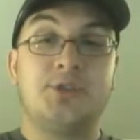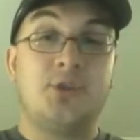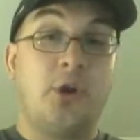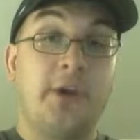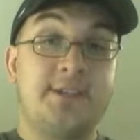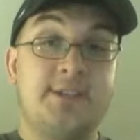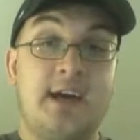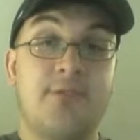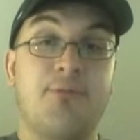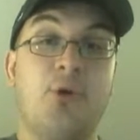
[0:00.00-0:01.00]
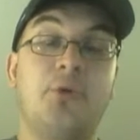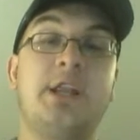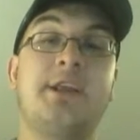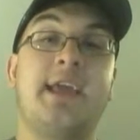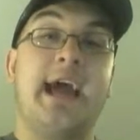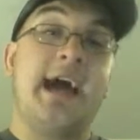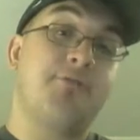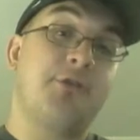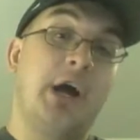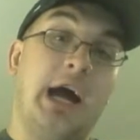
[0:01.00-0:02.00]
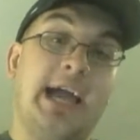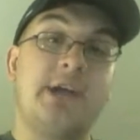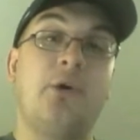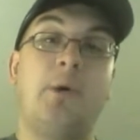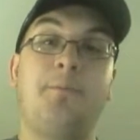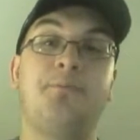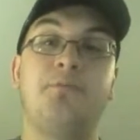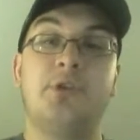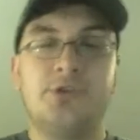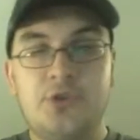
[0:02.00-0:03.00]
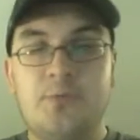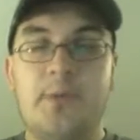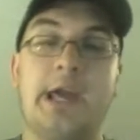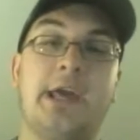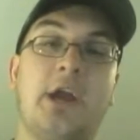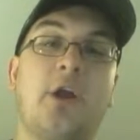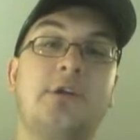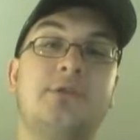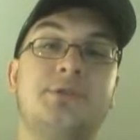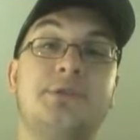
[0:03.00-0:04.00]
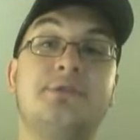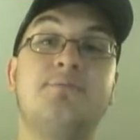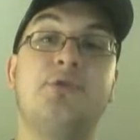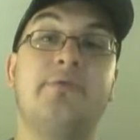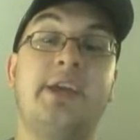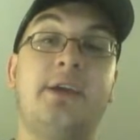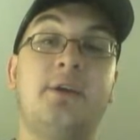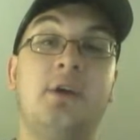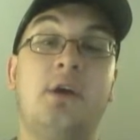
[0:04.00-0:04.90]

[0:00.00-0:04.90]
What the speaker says: starring Seth Rogen and Katherine Heigl, the two main characters in this movie.